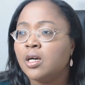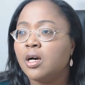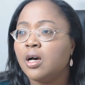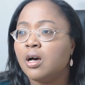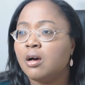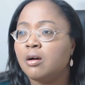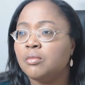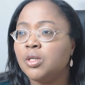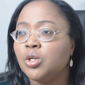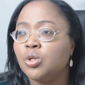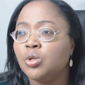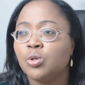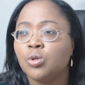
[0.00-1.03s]

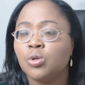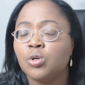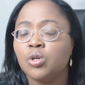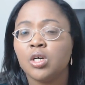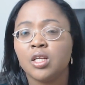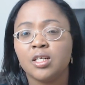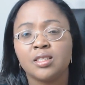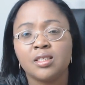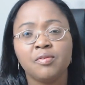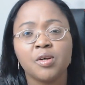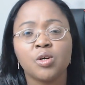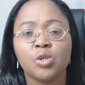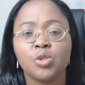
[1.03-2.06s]
it is
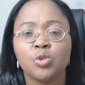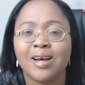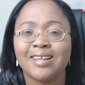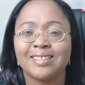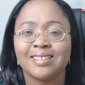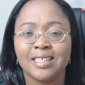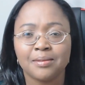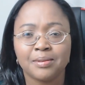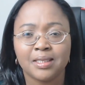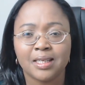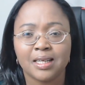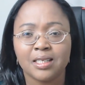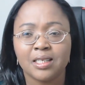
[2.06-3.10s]
difficult to accept
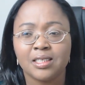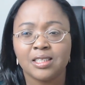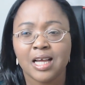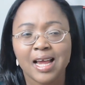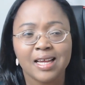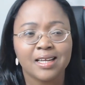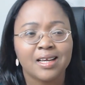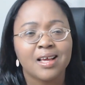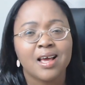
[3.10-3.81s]
that a child